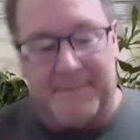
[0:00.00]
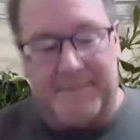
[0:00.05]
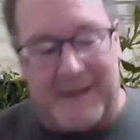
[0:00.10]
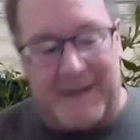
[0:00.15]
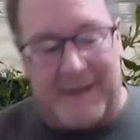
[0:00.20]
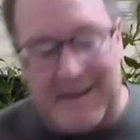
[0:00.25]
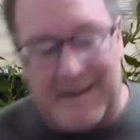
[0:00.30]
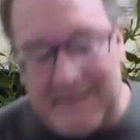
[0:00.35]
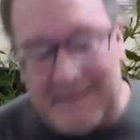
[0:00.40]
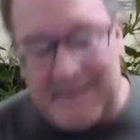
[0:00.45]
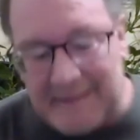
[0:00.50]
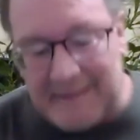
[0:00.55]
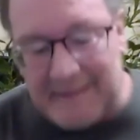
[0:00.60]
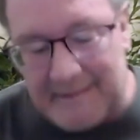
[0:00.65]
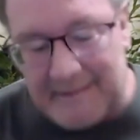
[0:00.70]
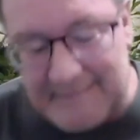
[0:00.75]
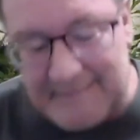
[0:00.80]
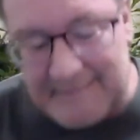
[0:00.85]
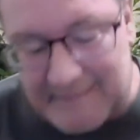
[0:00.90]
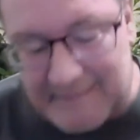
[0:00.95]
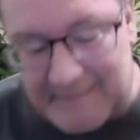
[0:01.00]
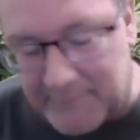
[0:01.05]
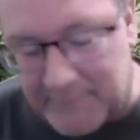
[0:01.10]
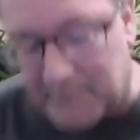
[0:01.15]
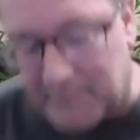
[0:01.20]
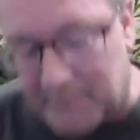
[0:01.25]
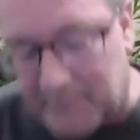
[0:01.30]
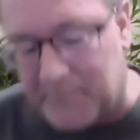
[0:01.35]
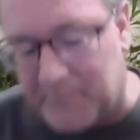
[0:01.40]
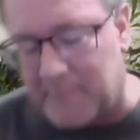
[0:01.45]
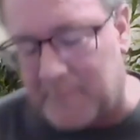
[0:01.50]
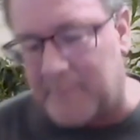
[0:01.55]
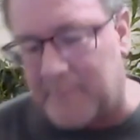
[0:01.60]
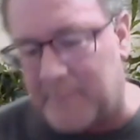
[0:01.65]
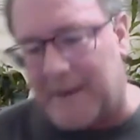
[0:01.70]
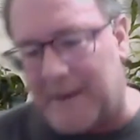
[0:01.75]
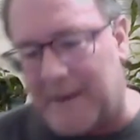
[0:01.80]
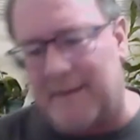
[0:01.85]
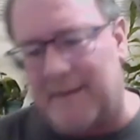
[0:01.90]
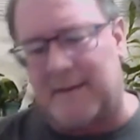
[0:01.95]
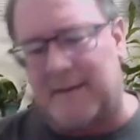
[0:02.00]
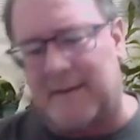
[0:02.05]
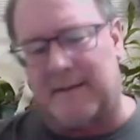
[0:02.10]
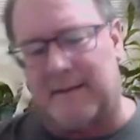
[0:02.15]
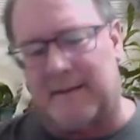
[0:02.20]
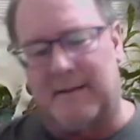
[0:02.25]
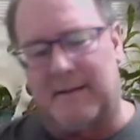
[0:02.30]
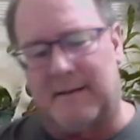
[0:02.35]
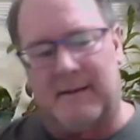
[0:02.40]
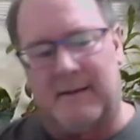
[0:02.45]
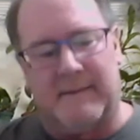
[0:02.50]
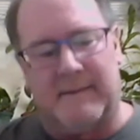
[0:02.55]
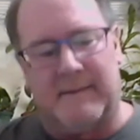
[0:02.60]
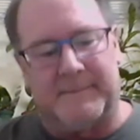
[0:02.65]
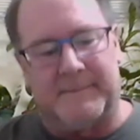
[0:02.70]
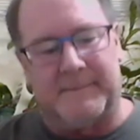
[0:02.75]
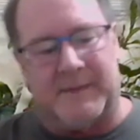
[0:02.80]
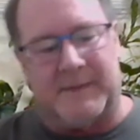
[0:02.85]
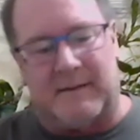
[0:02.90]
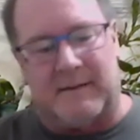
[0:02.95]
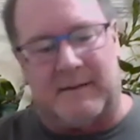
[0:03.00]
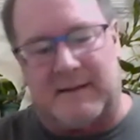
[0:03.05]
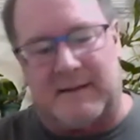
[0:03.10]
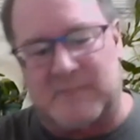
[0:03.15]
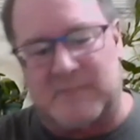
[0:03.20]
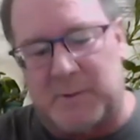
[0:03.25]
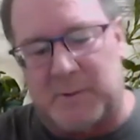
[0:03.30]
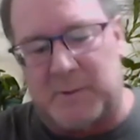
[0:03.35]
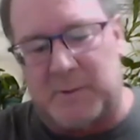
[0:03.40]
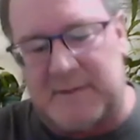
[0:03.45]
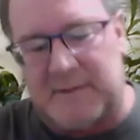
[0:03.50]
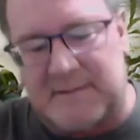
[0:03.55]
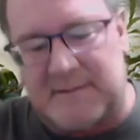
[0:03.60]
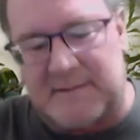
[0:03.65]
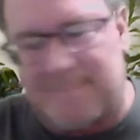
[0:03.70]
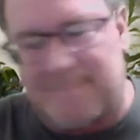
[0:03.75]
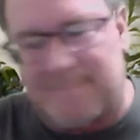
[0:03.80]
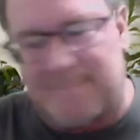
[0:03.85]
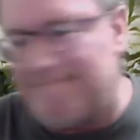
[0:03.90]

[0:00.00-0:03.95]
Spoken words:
Anything is difficult from America unless we're just,